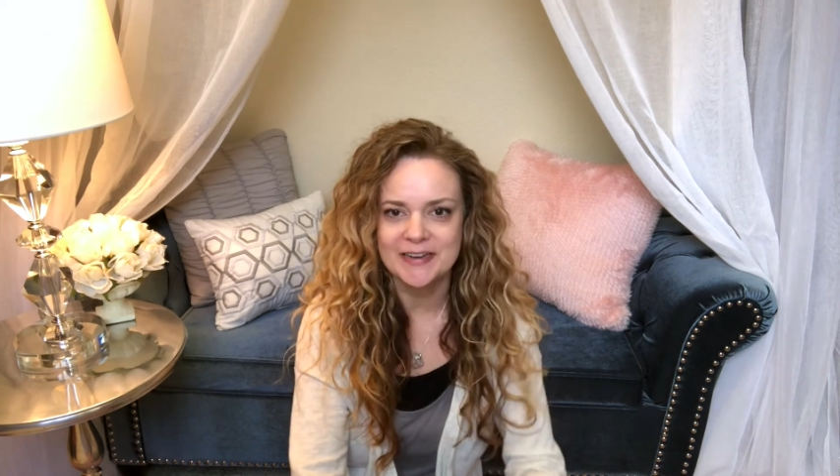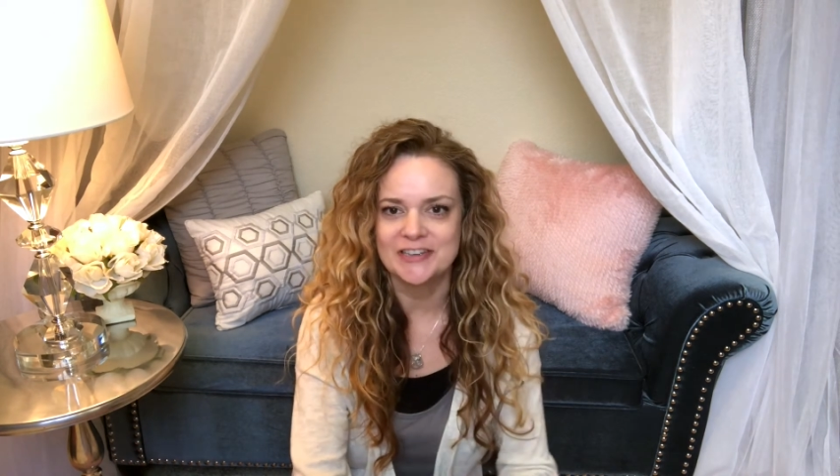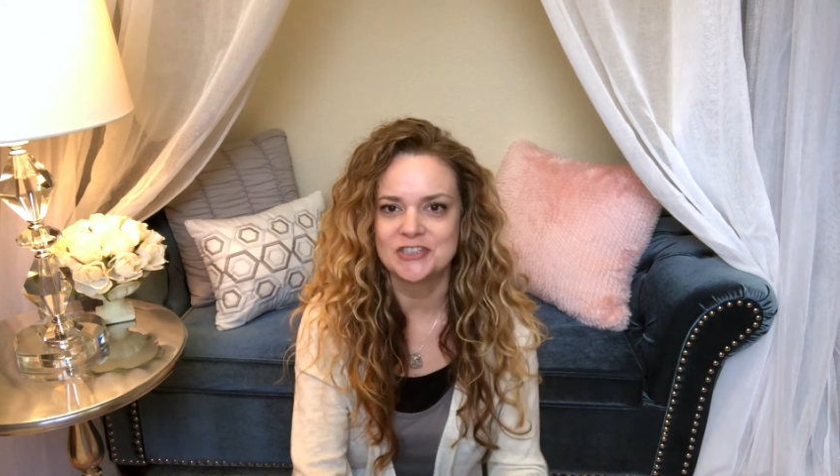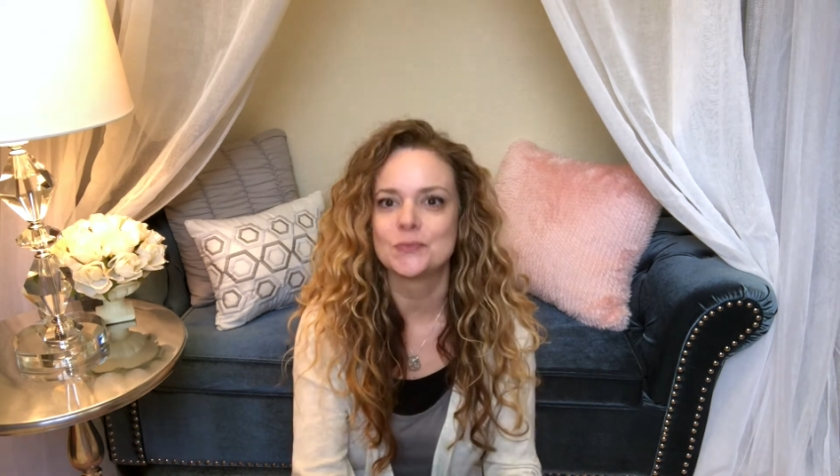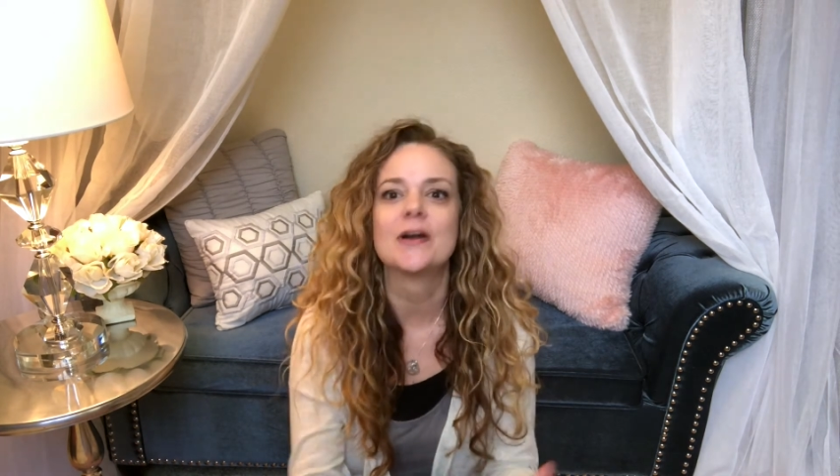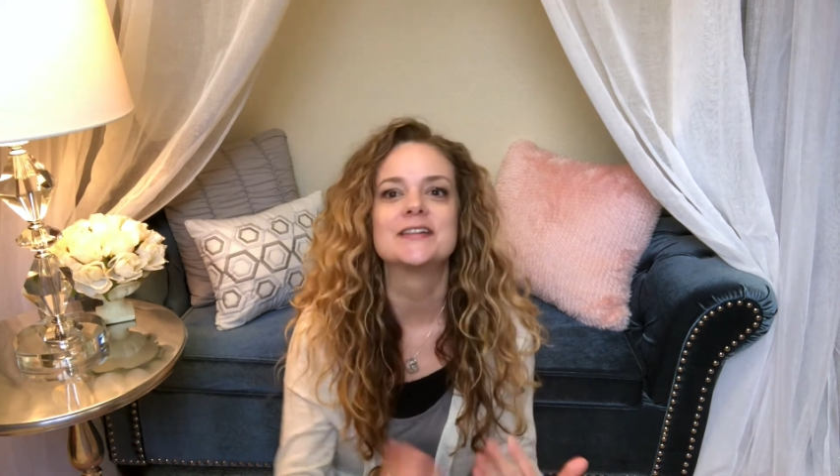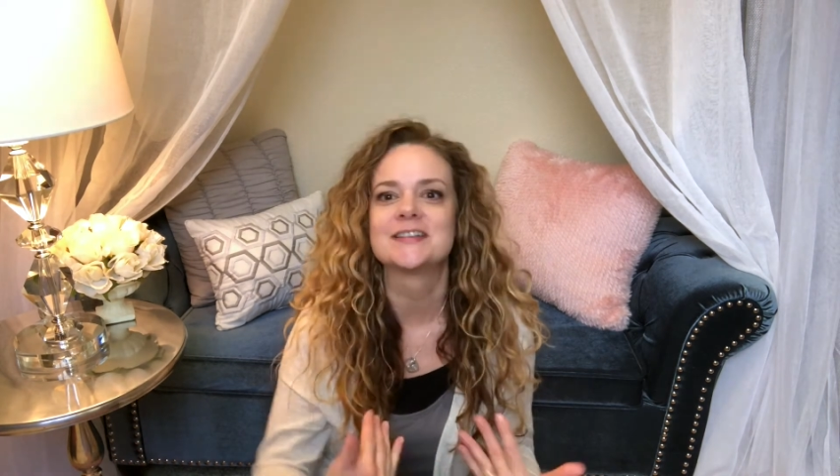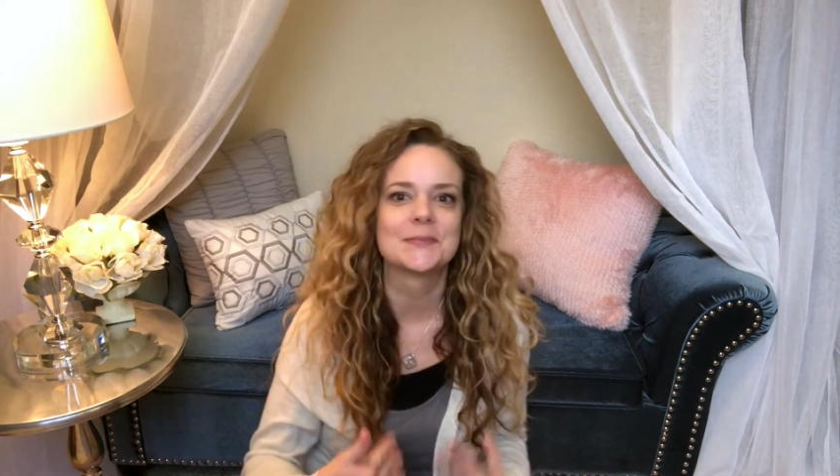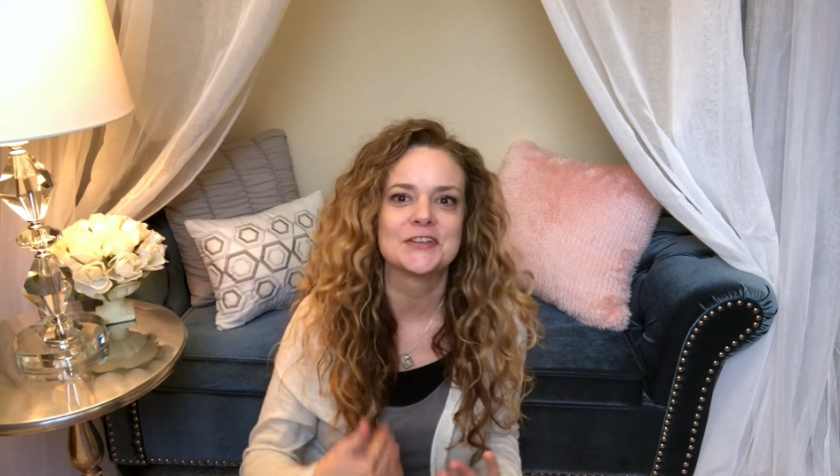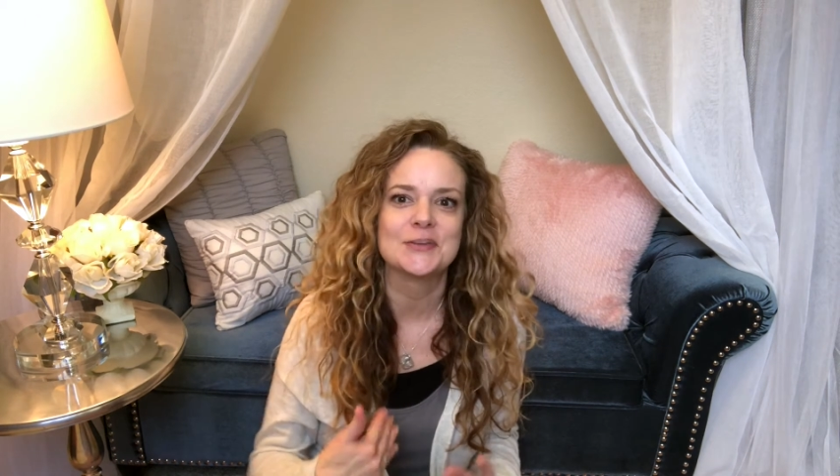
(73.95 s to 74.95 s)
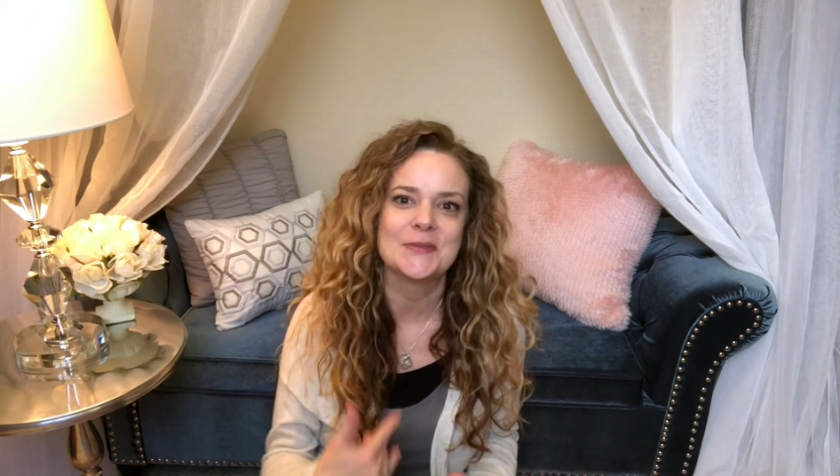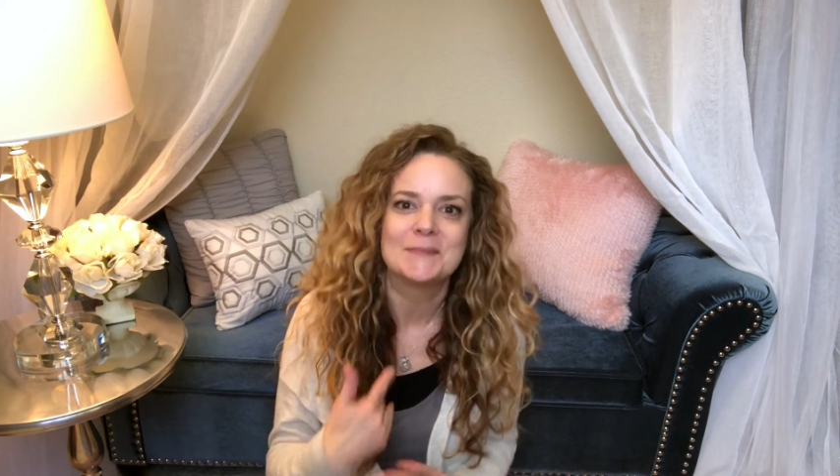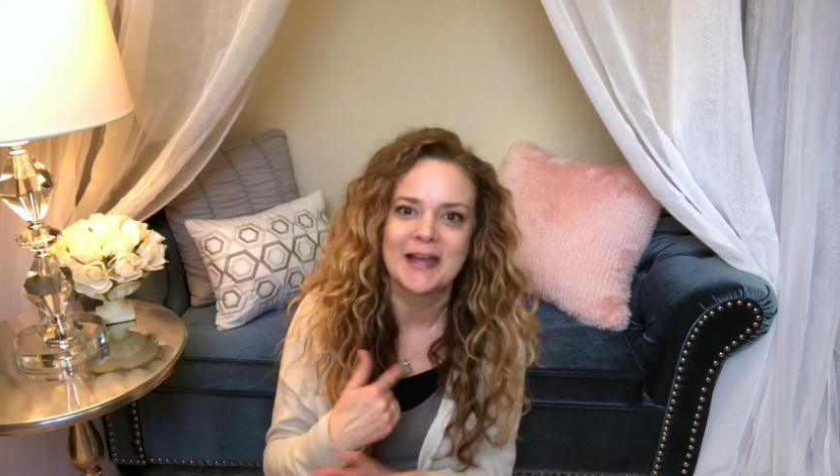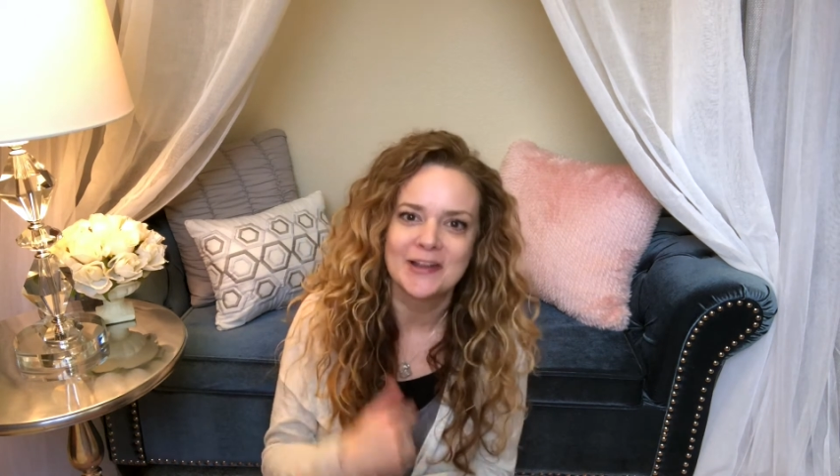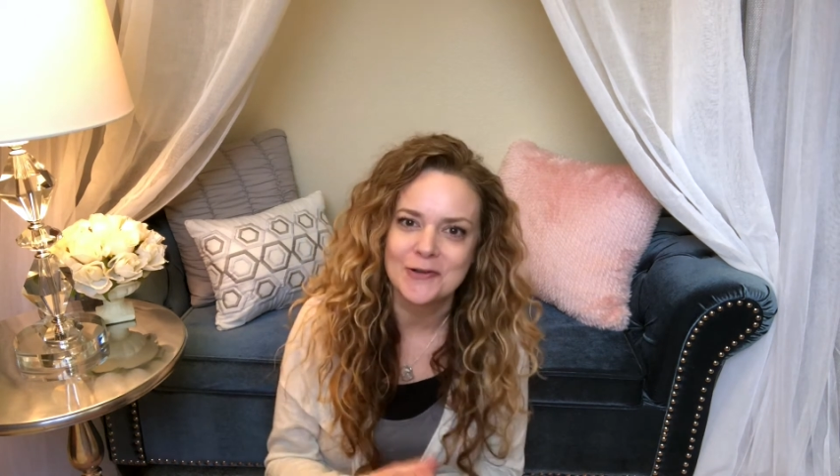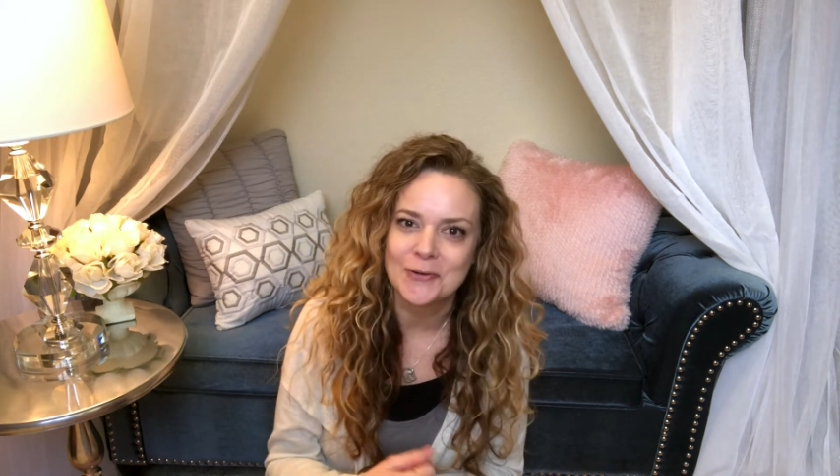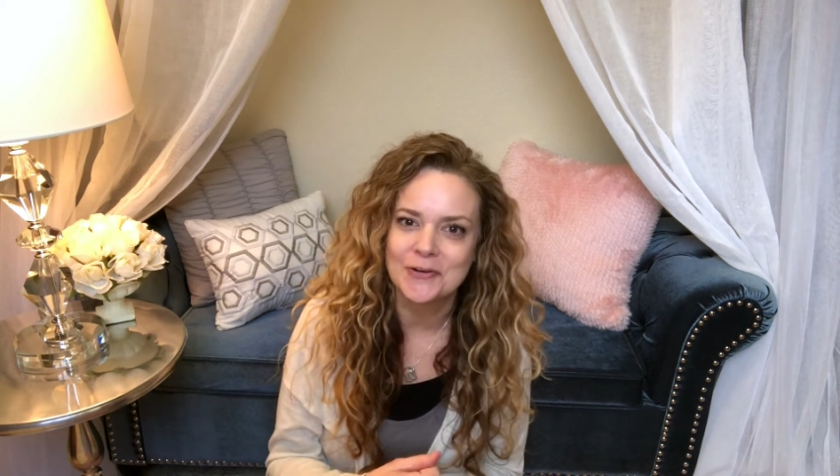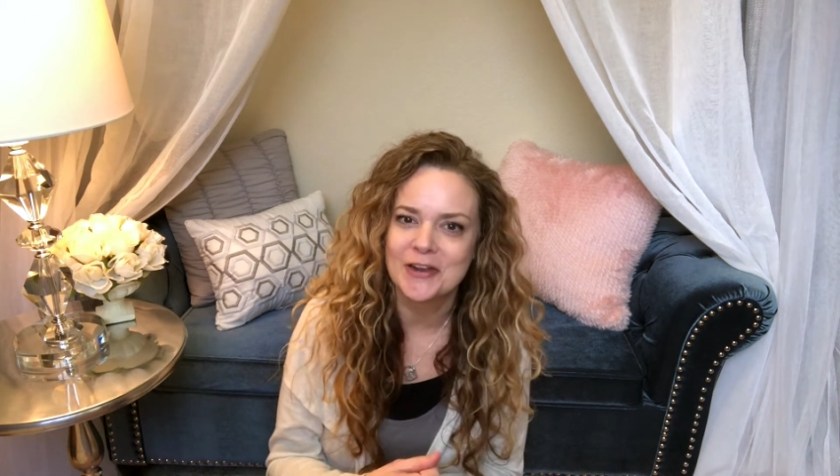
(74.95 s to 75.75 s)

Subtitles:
I just wanted something to be my own.